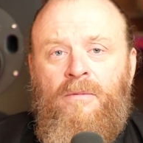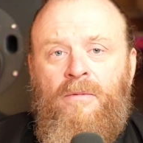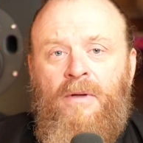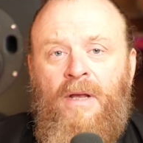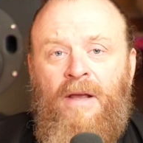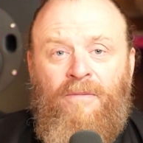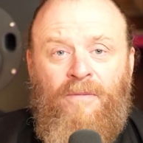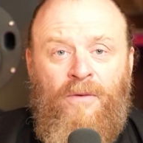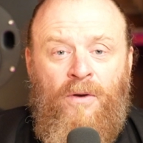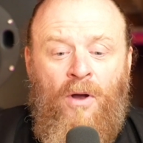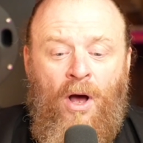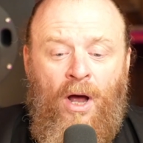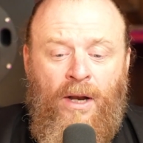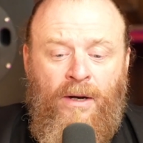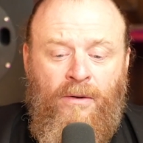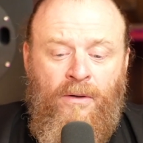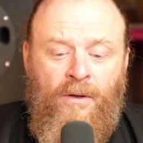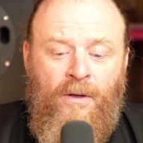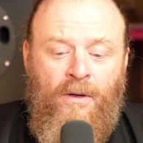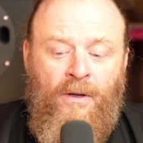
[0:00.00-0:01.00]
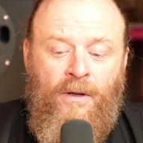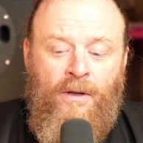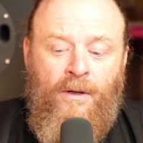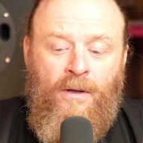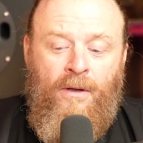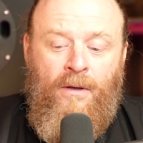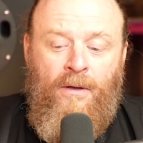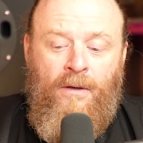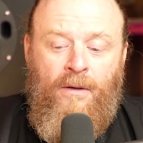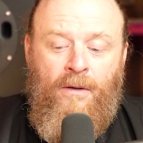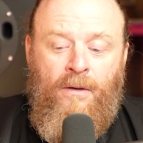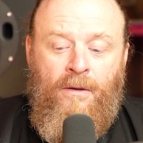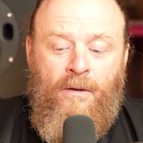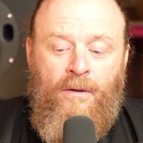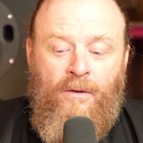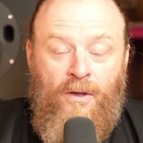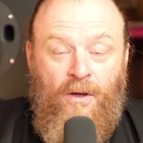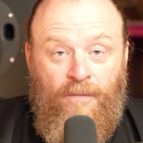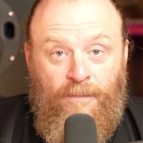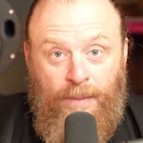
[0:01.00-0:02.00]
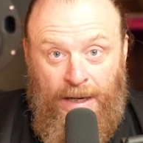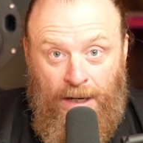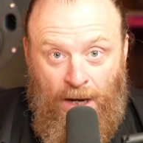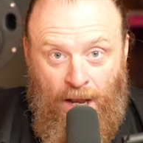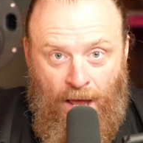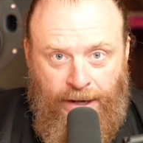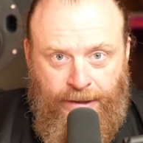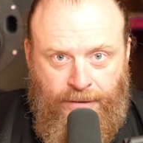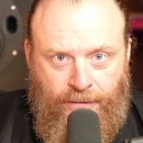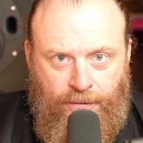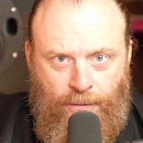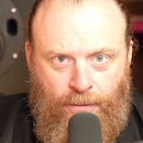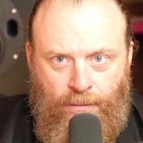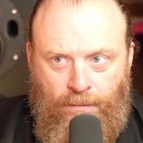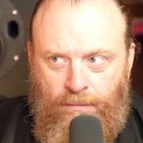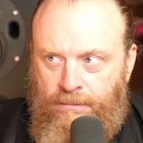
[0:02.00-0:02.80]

If not, you've been lied to.